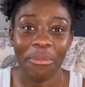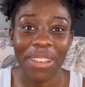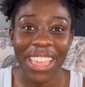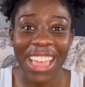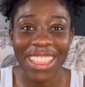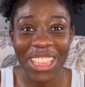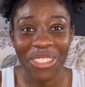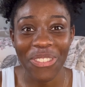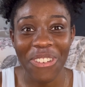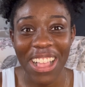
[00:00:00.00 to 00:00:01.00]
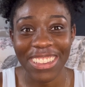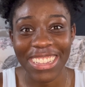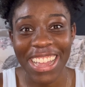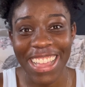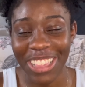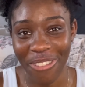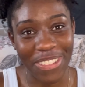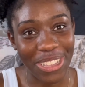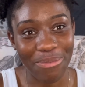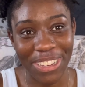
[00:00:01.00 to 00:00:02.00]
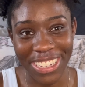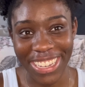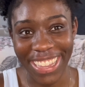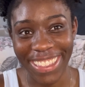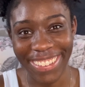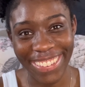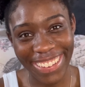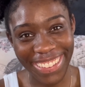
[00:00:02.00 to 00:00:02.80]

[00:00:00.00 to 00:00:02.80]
But yeah, thanks for watching, guys. I really appreciate you.